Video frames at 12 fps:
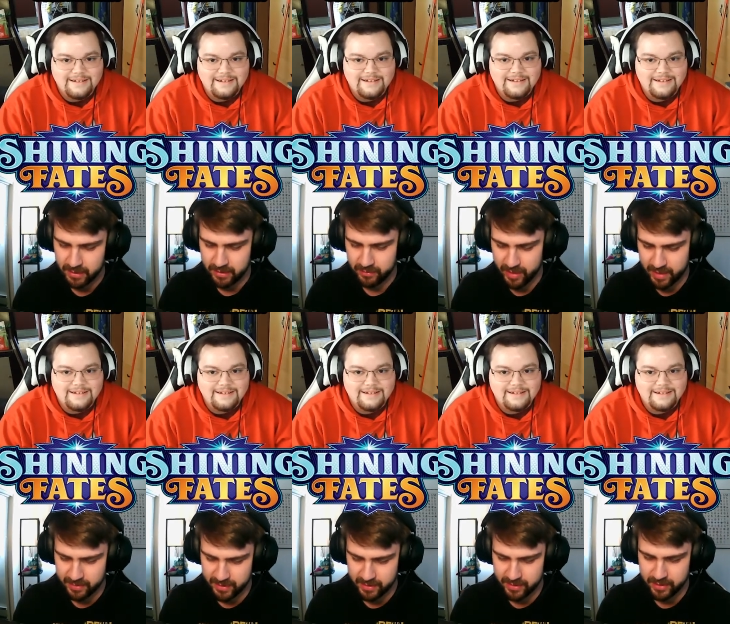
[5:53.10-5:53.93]

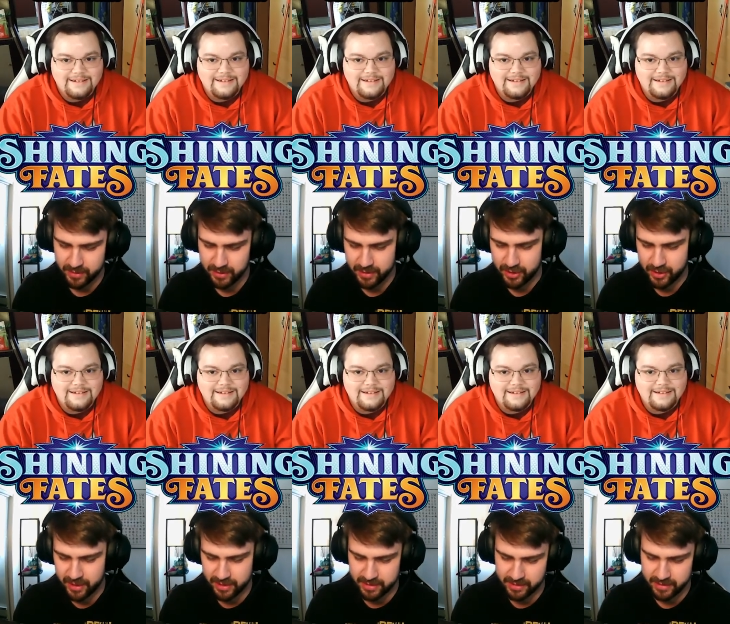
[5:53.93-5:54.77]
Speaker 1: Trapinch, a
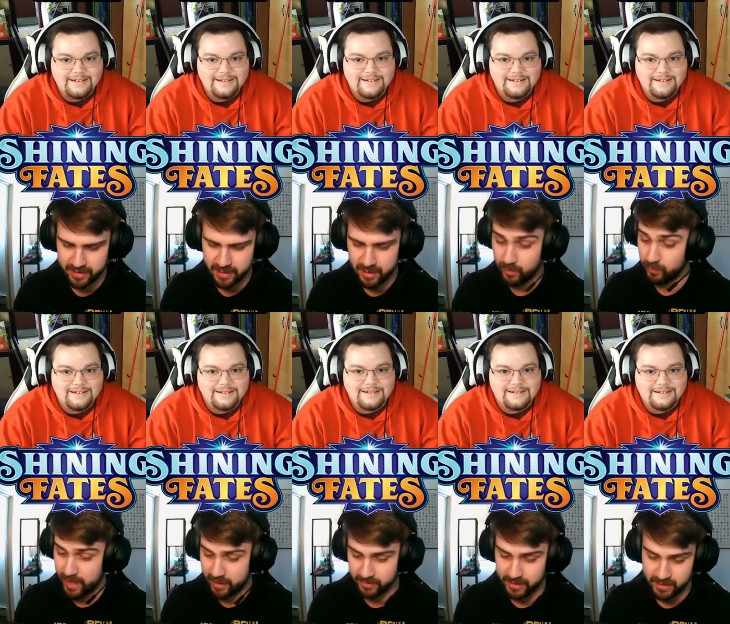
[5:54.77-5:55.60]
Shinx, a
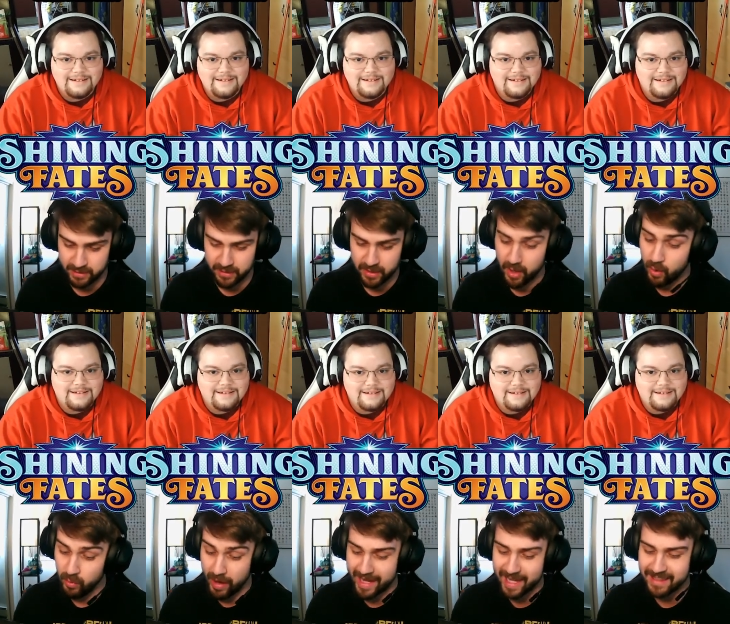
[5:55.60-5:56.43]
Rowlet. Oh,
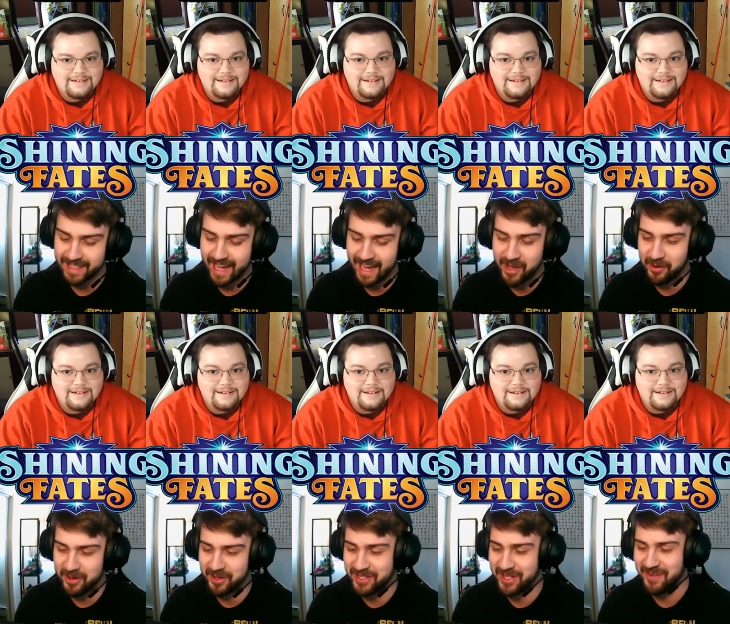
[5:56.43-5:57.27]
I got the
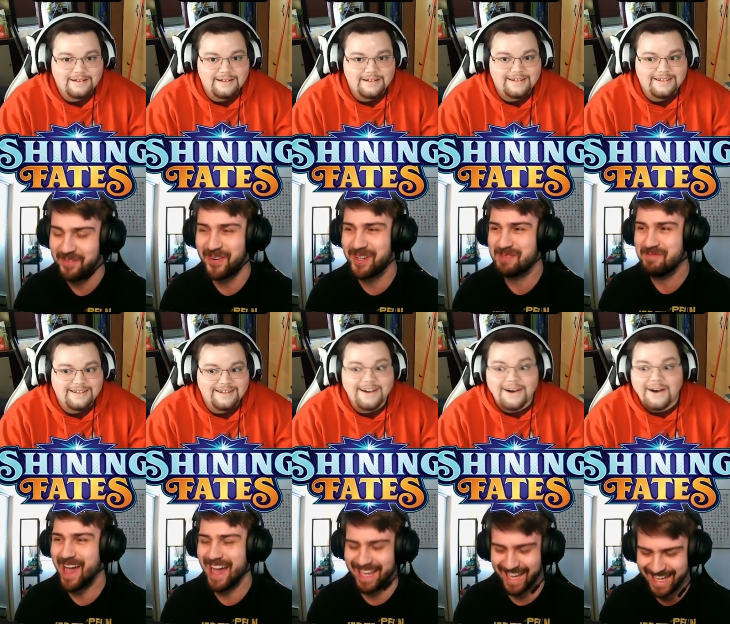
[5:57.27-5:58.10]
Kyogre dude first
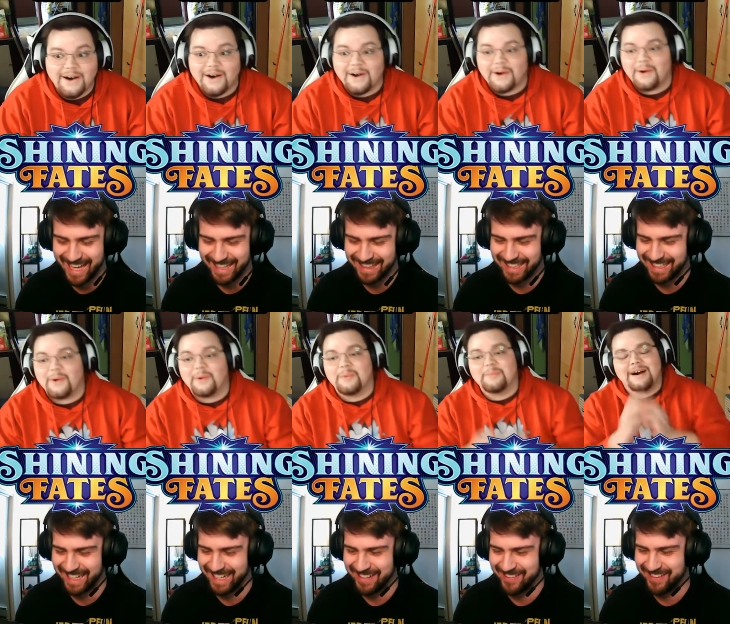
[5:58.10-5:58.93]
pack. I got.
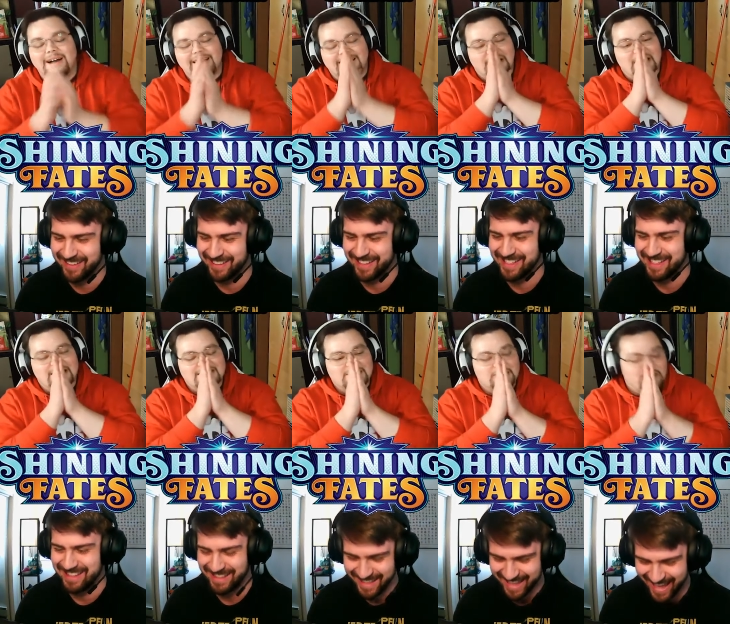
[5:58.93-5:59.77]
oh my dude.
Speaker 2: god!
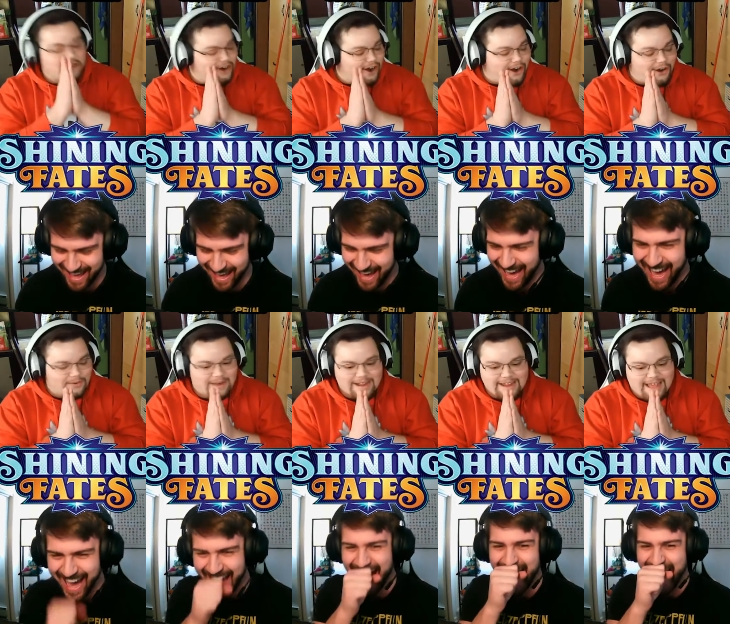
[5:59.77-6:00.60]
So you're
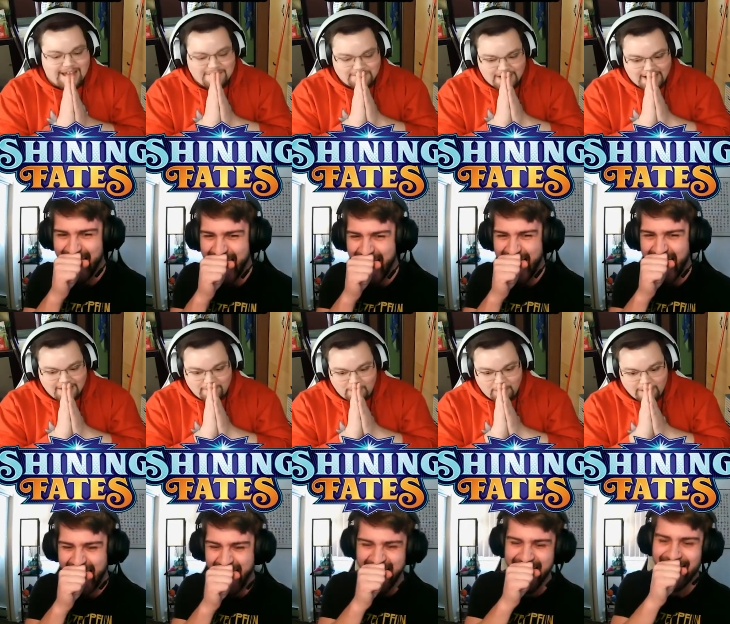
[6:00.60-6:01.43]
already at
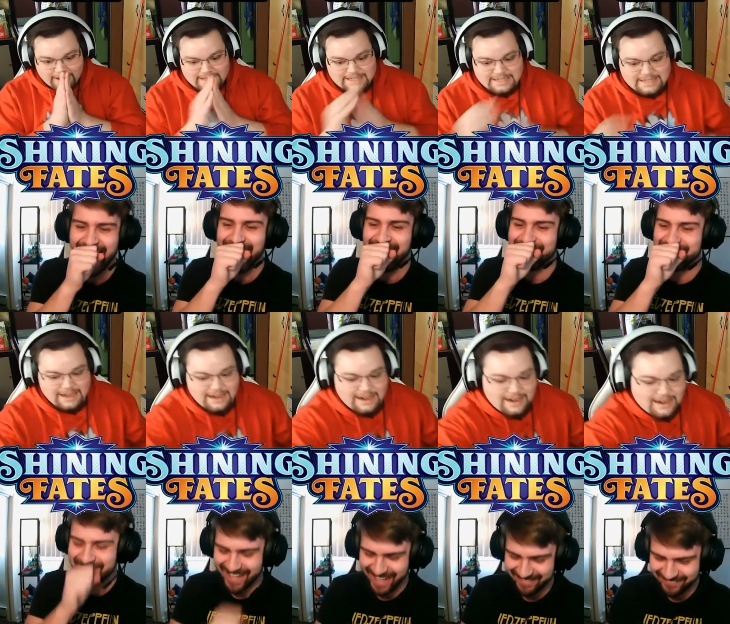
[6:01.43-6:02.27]
five points.
Speaker 1: five,